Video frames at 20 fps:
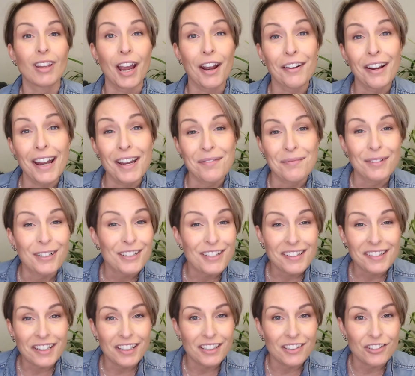All right, we're
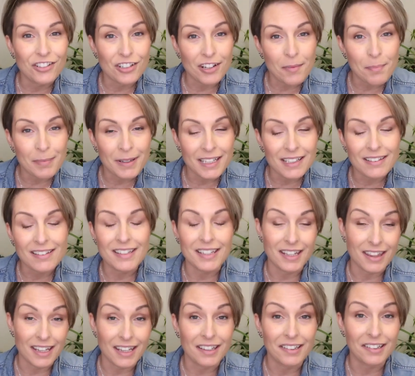just gonna jump
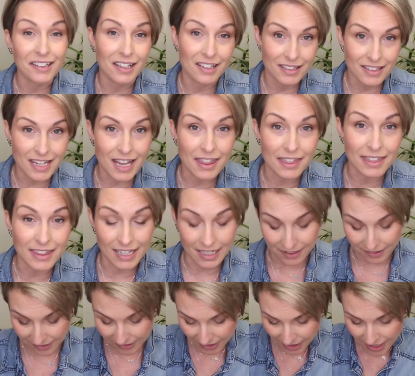into these 10
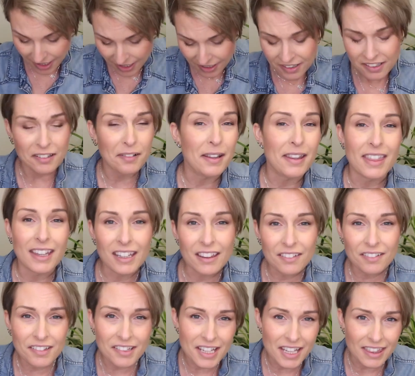things. So I think
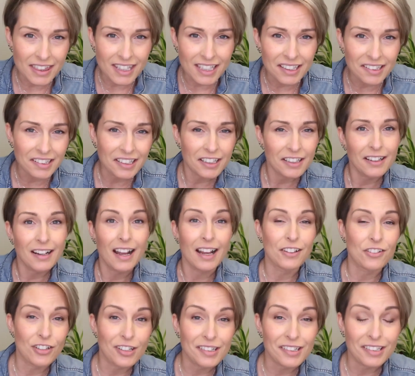there's 10 things here.
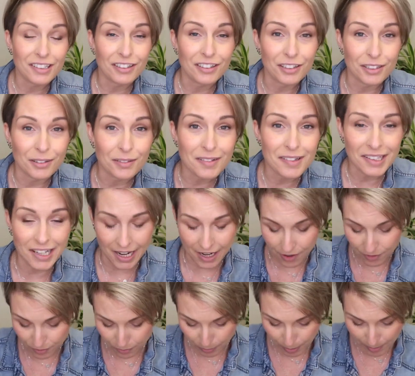I just did a loose
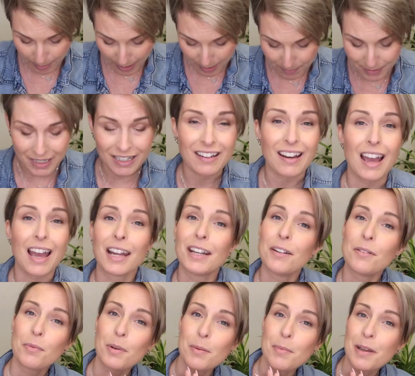count. We might be at
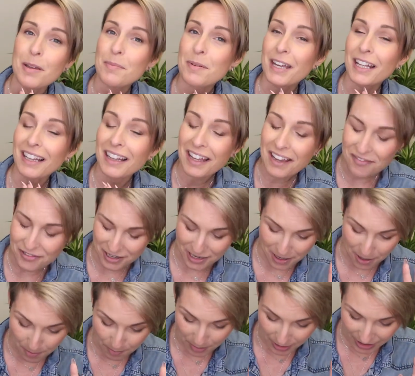nine, we might be at 11,
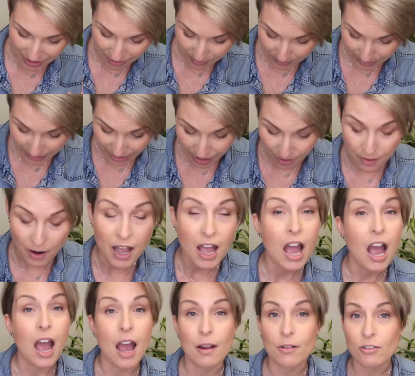but here we go.
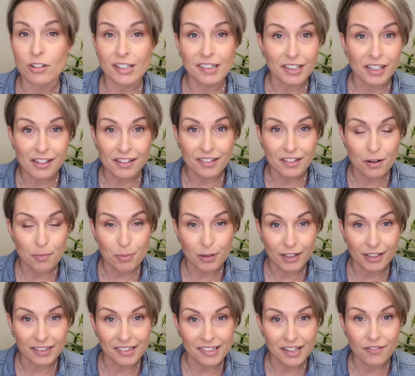I'm just gonna start
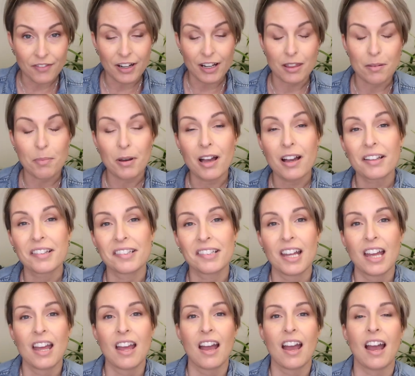pulling stuff out of the box.
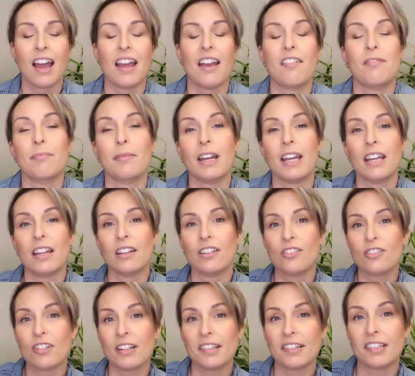I have my
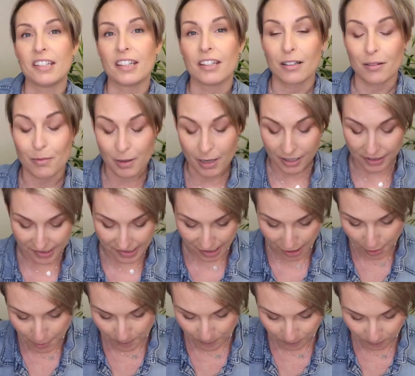trusty little box
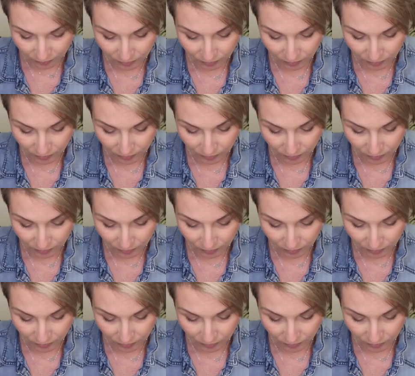here